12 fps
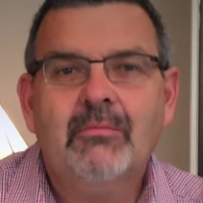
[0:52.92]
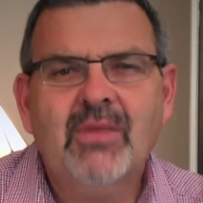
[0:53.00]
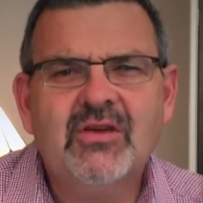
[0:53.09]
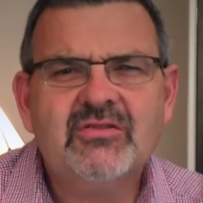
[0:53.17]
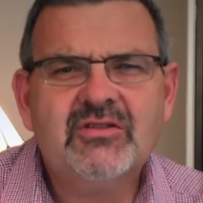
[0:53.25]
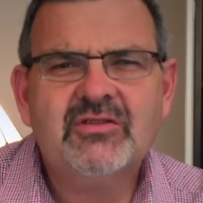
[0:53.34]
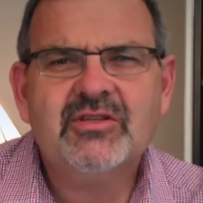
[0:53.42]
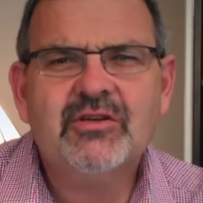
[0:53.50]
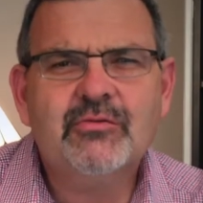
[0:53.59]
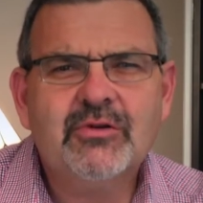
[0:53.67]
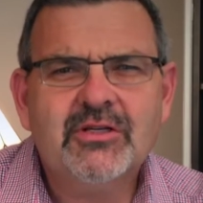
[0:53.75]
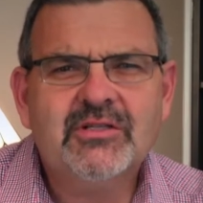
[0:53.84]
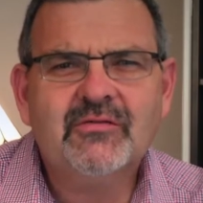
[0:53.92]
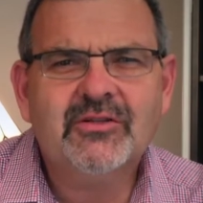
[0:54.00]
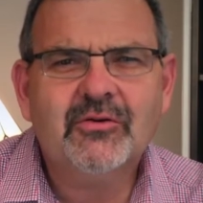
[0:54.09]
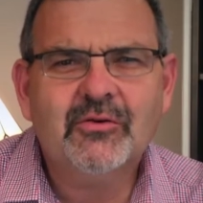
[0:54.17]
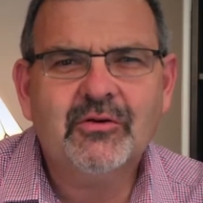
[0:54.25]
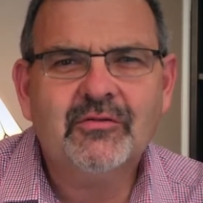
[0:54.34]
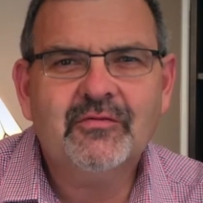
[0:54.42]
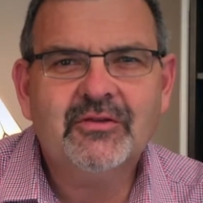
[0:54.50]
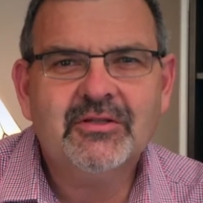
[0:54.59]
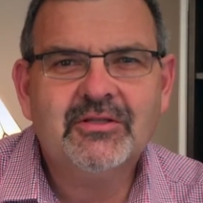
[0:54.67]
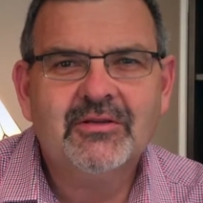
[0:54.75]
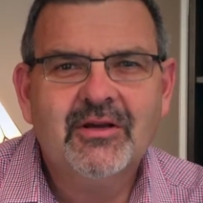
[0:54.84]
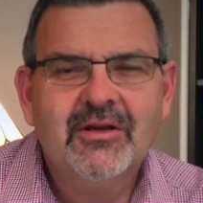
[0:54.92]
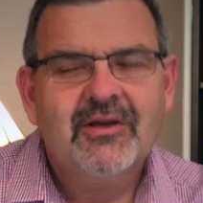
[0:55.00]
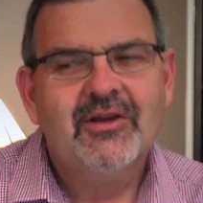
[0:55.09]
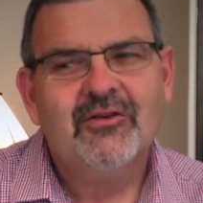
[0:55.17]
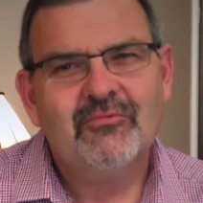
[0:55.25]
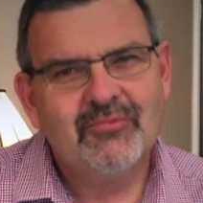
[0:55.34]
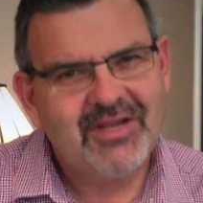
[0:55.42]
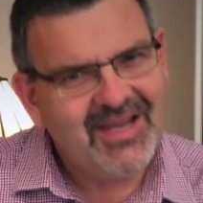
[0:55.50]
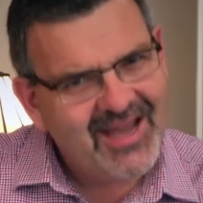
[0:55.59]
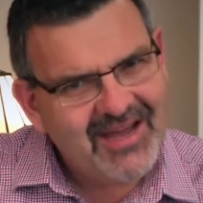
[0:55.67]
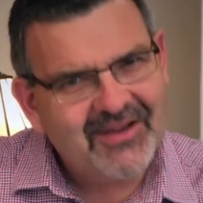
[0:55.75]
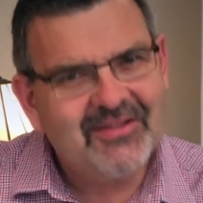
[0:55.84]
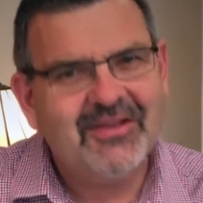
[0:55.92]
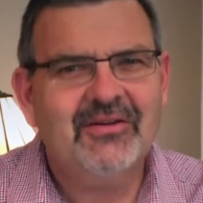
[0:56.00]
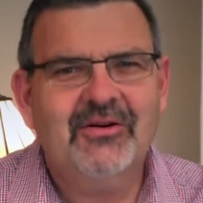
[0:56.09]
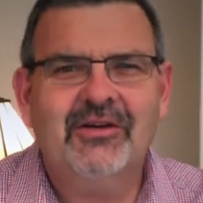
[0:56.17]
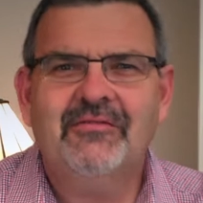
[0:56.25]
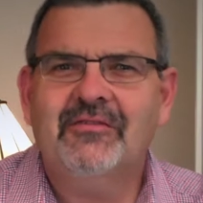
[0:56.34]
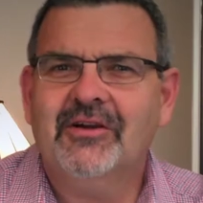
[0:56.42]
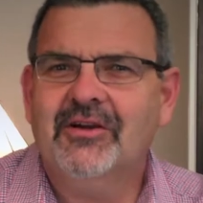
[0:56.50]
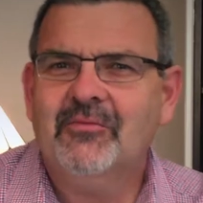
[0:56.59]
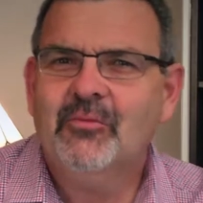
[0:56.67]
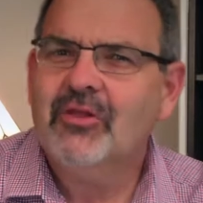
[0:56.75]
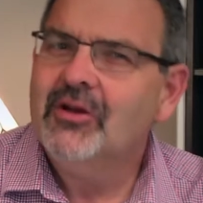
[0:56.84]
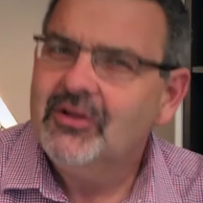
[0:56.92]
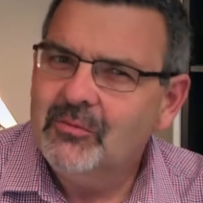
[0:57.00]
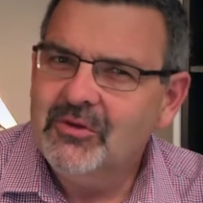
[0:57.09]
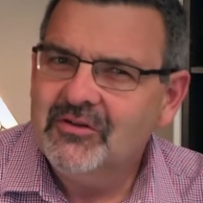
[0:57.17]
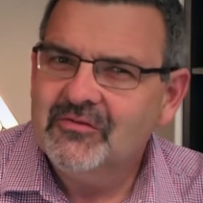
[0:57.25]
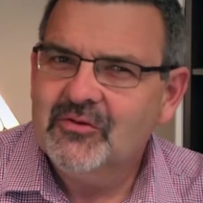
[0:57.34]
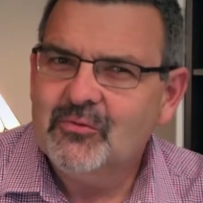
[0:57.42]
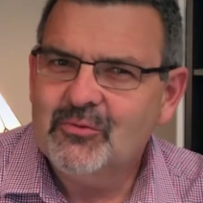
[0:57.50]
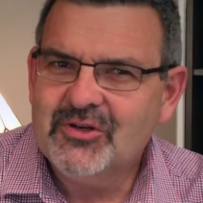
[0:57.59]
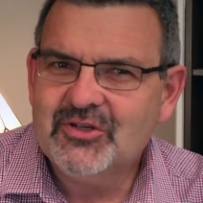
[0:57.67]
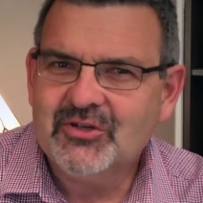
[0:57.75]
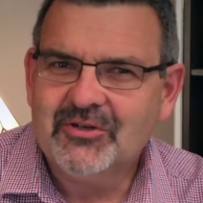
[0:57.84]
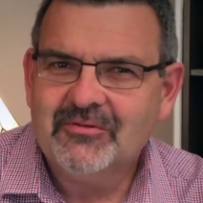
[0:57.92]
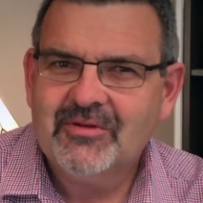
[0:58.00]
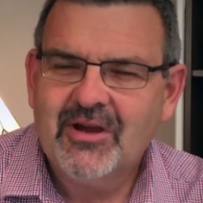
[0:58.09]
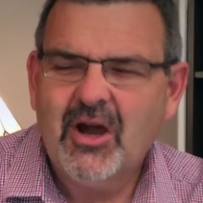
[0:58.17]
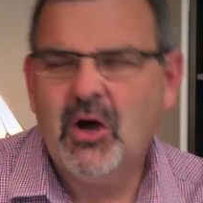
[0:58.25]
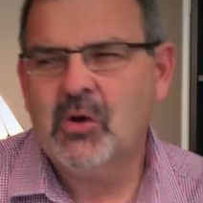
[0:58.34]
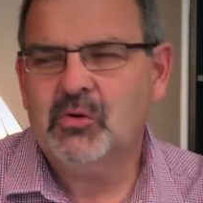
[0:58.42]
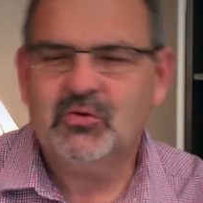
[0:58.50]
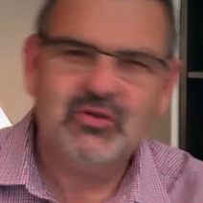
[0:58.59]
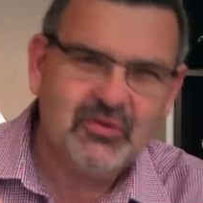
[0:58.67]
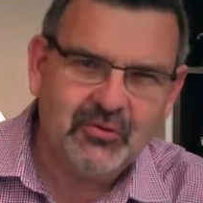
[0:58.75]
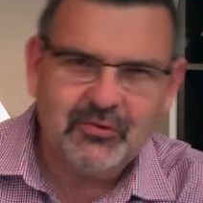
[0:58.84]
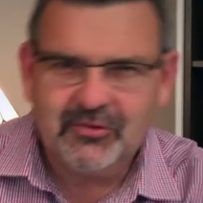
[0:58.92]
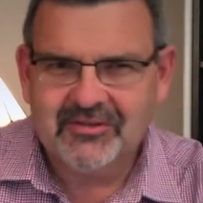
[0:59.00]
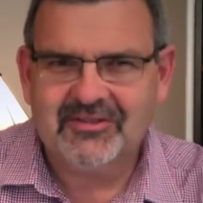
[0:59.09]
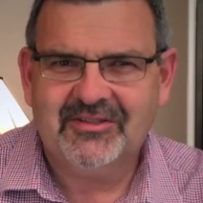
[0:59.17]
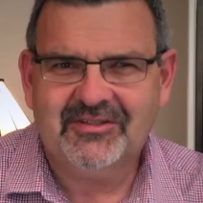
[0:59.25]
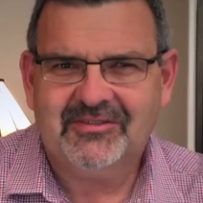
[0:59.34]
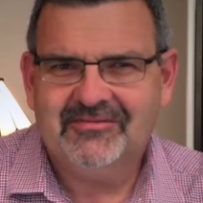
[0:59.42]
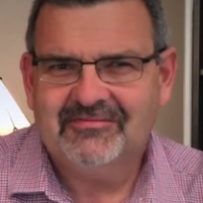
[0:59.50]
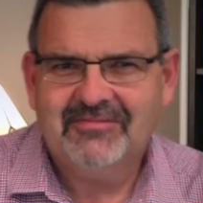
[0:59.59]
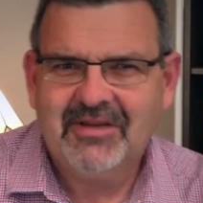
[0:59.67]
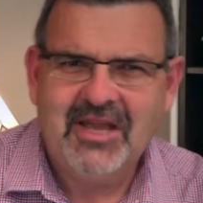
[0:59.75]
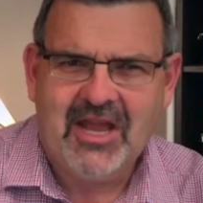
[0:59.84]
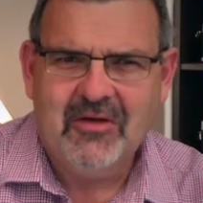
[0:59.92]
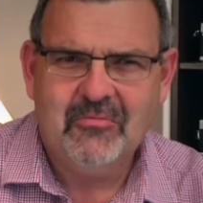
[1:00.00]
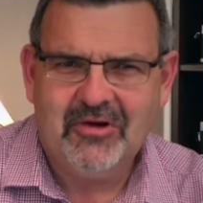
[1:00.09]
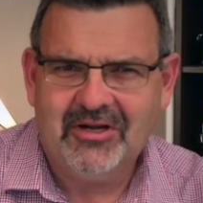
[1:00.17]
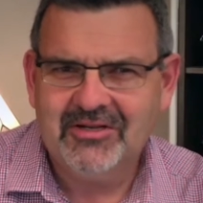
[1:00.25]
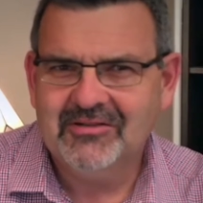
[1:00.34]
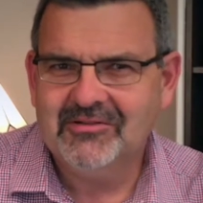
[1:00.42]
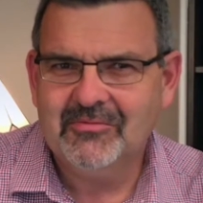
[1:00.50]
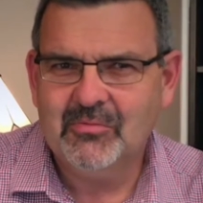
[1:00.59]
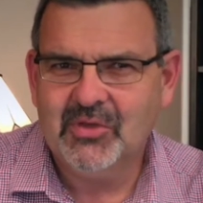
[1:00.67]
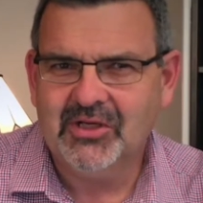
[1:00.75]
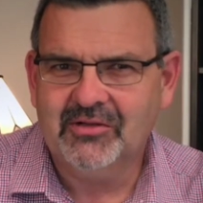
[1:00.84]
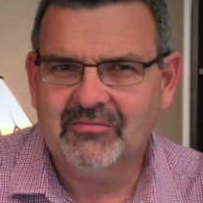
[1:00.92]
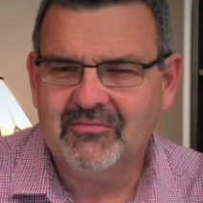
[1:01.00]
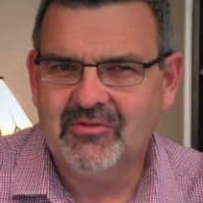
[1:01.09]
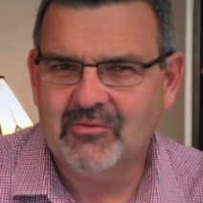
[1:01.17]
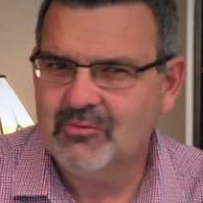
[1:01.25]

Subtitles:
most serious photographers regarded the iPhone with a little bit of derision. Oh sure, it's a camera, but the